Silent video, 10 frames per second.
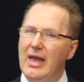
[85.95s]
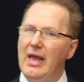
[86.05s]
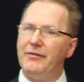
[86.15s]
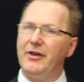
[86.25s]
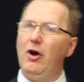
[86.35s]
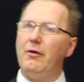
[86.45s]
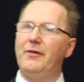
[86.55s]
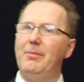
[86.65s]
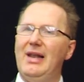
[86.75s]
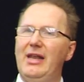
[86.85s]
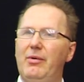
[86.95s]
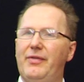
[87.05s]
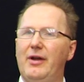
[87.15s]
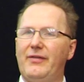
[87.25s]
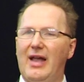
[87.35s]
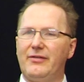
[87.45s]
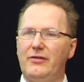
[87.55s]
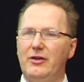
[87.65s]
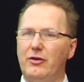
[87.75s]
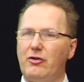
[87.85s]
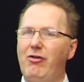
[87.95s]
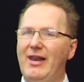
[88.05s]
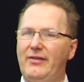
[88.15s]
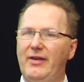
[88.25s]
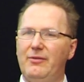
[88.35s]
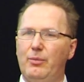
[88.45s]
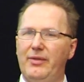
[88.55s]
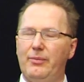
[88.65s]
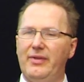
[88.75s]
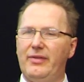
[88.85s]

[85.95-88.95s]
If you're not familiar with those hazards, you're not accredited with